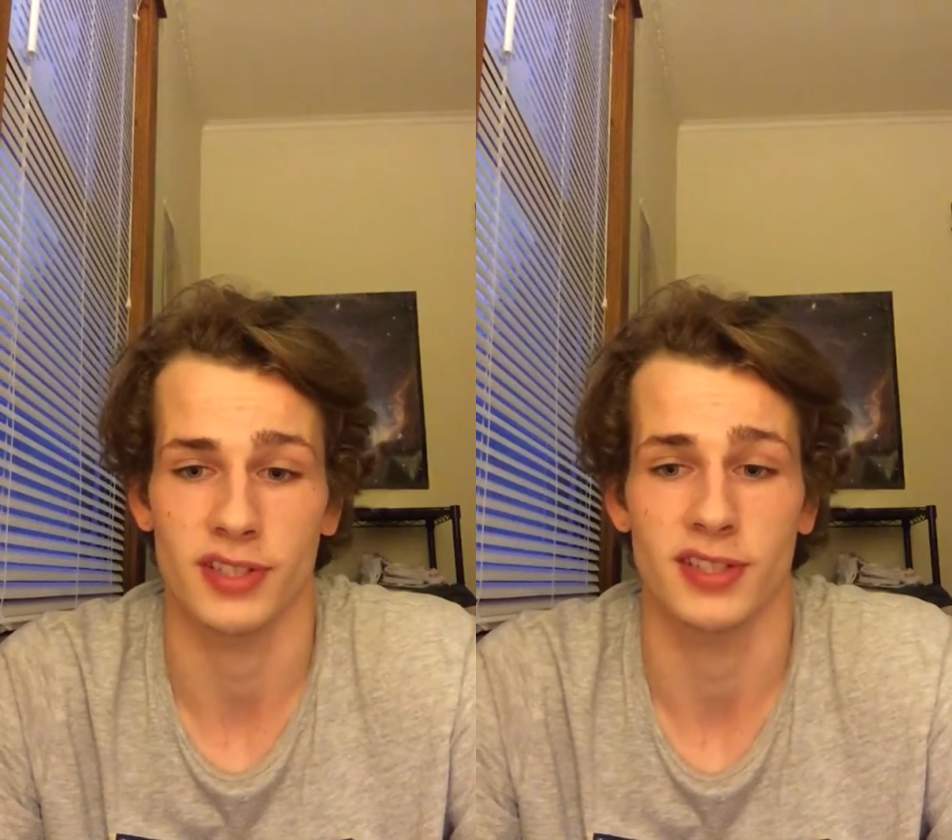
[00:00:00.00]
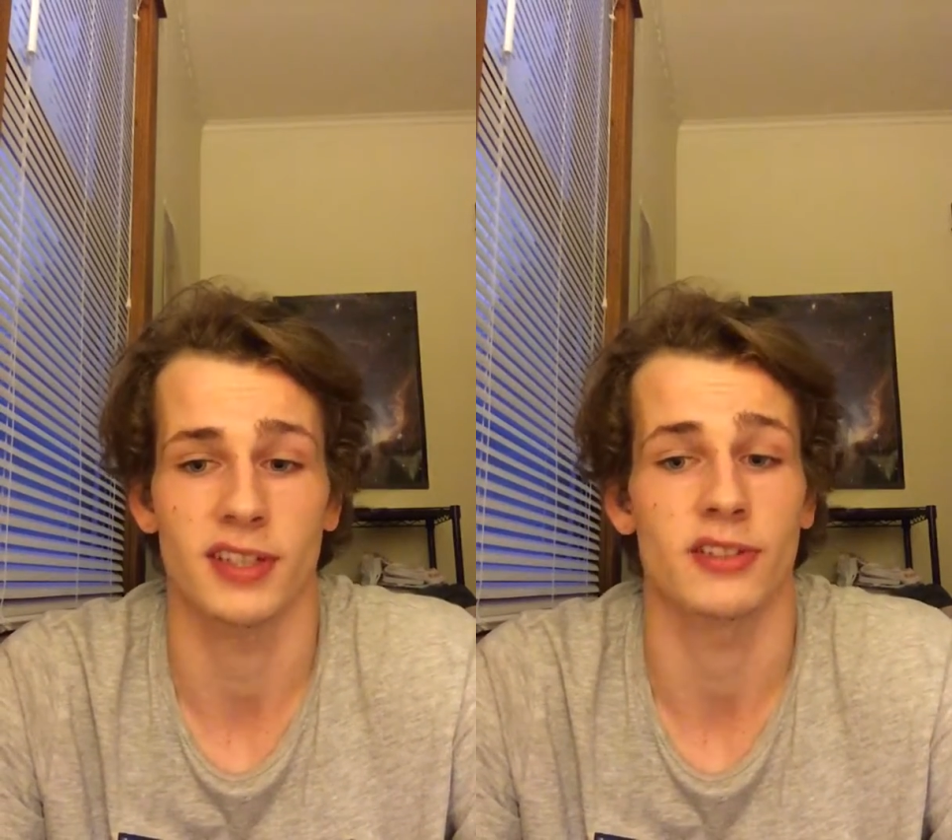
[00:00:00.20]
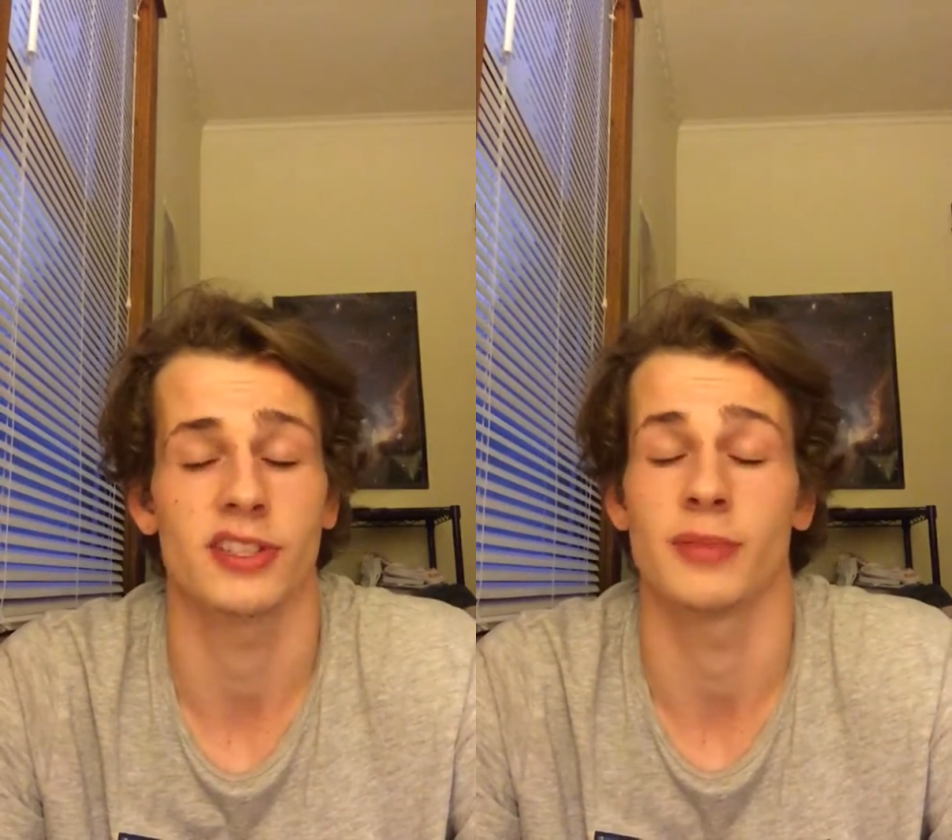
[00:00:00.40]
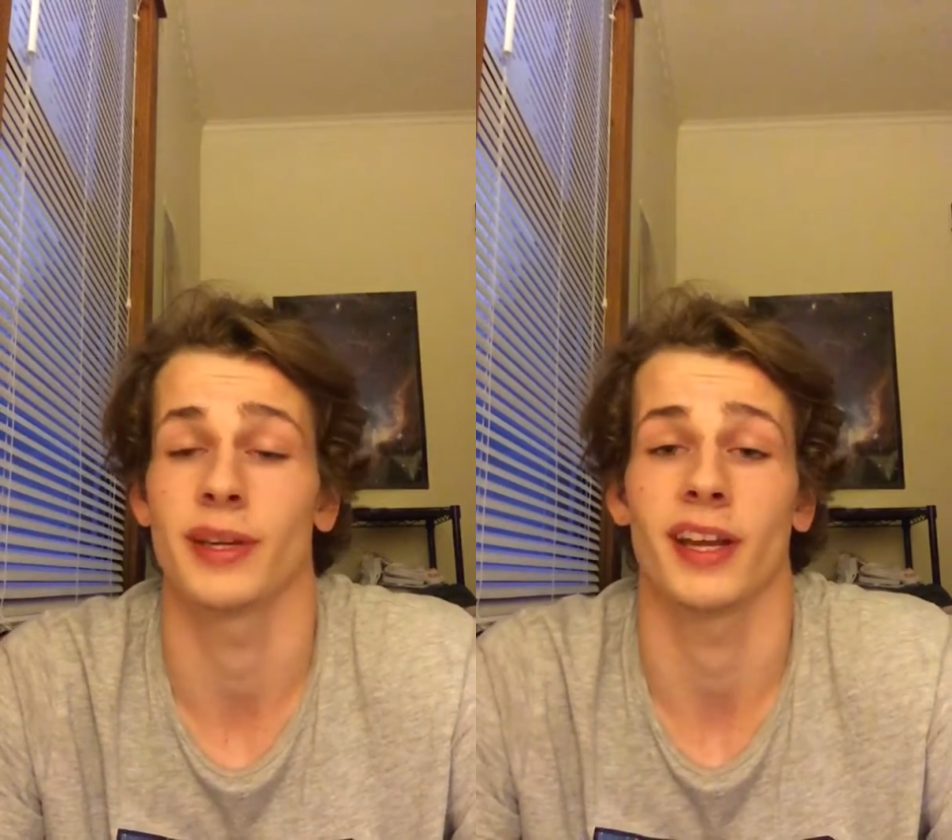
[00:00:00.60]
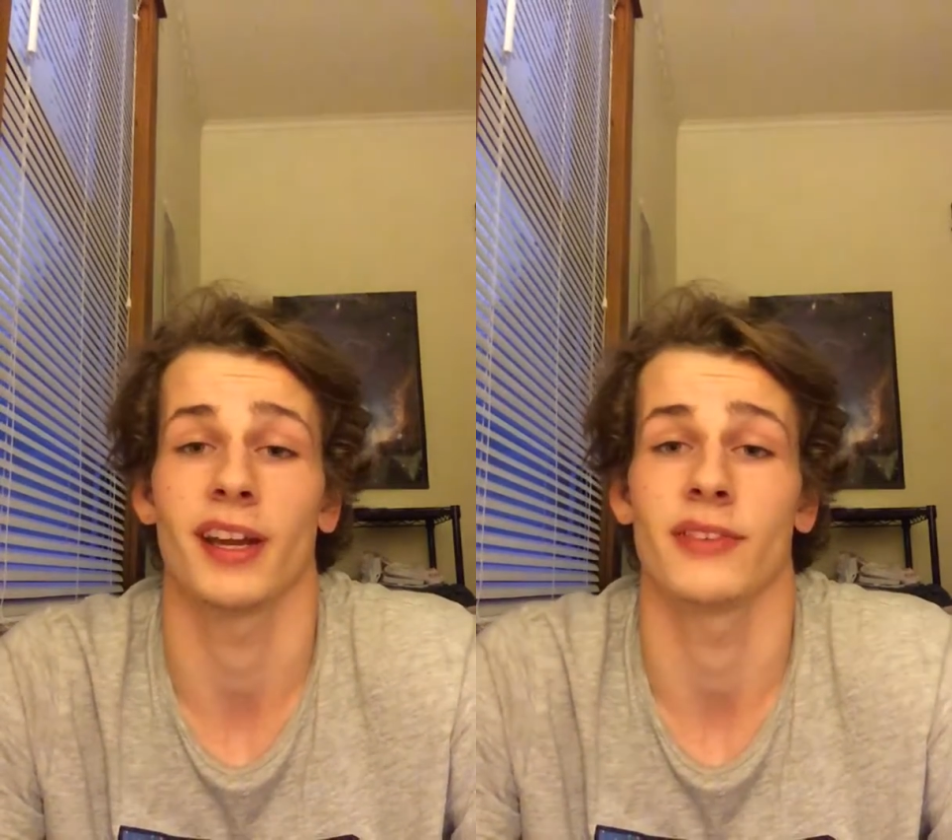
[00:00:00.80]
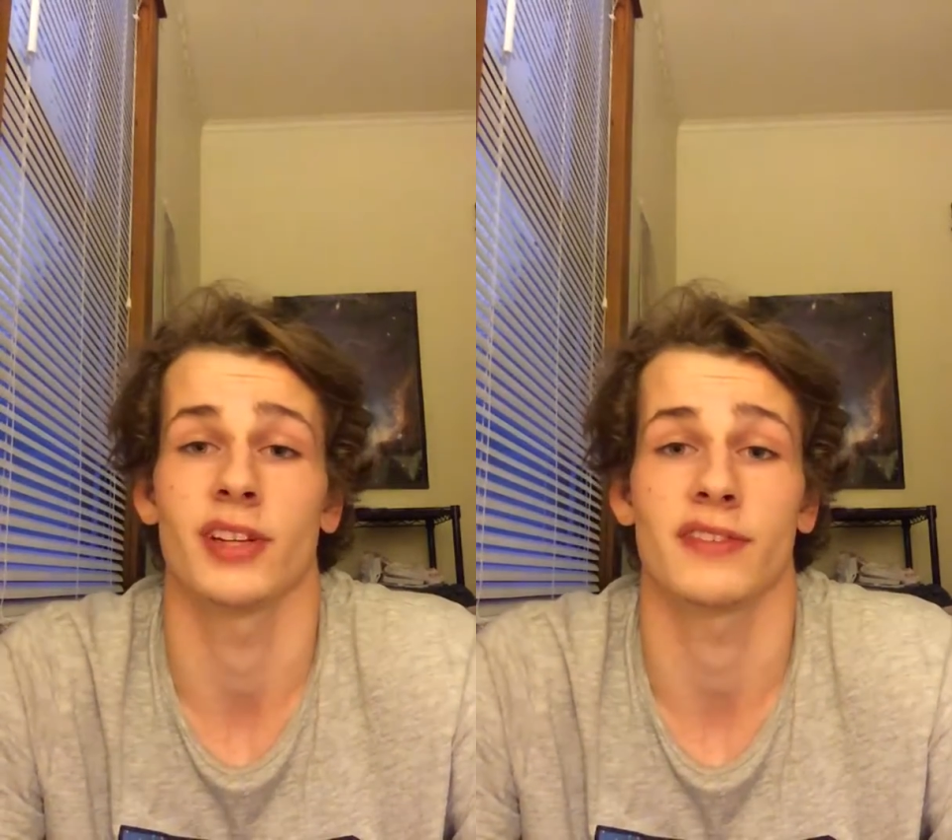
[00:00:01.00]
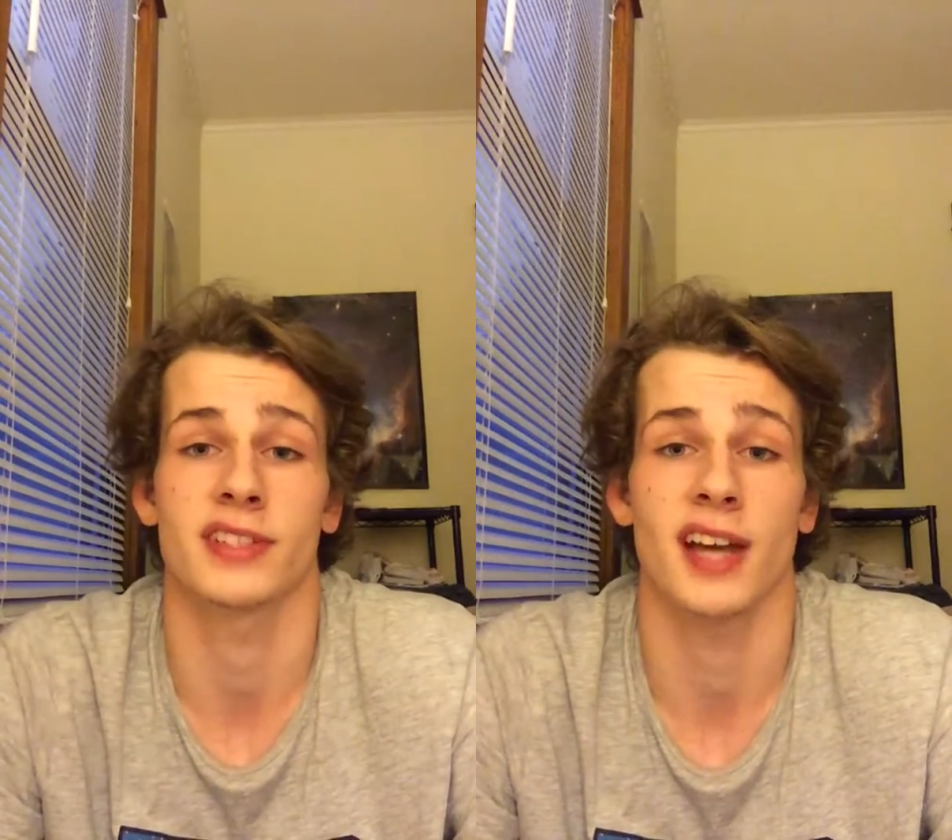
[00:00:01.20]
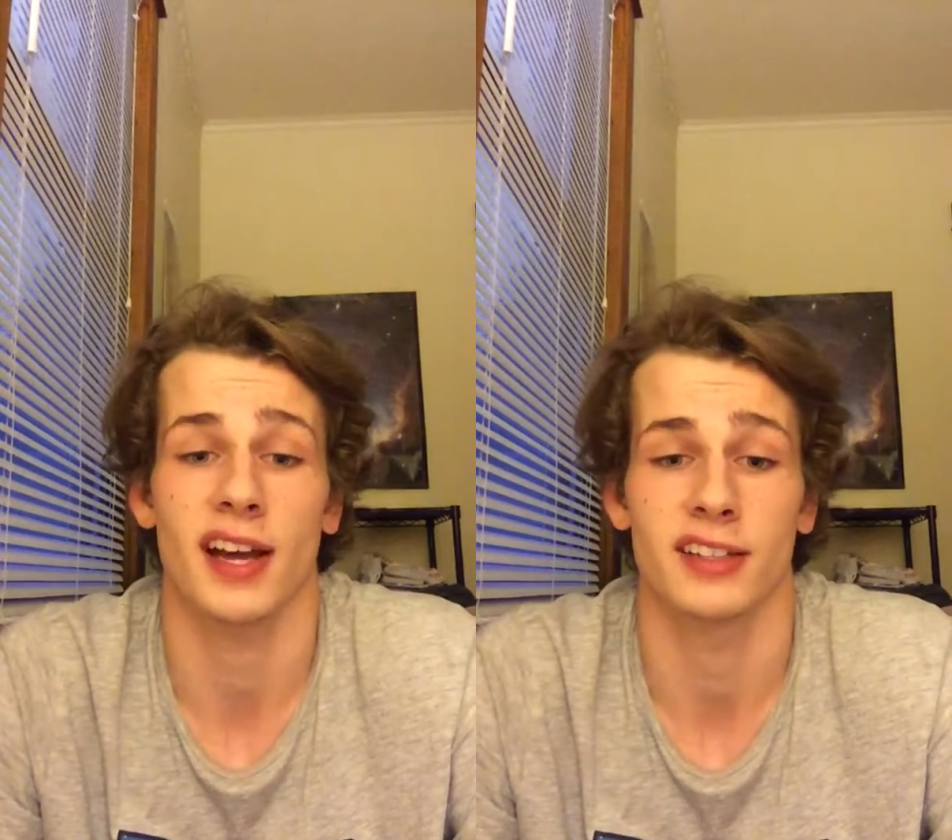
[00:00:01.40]
as he or she may not have enough
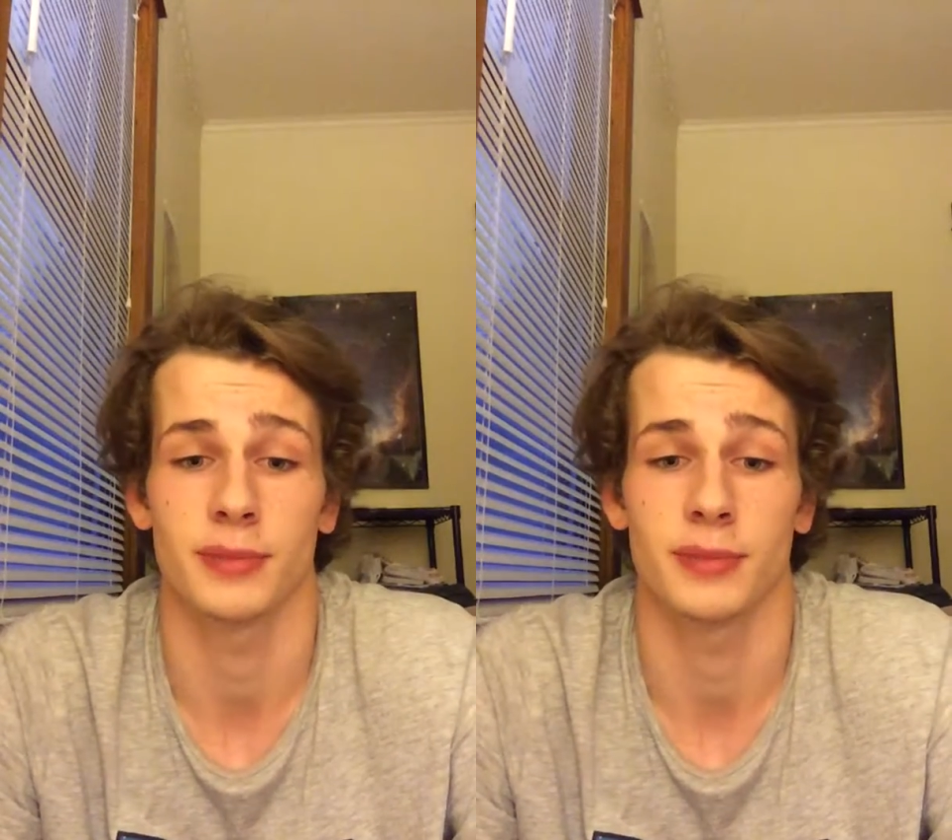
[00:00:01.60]
stock to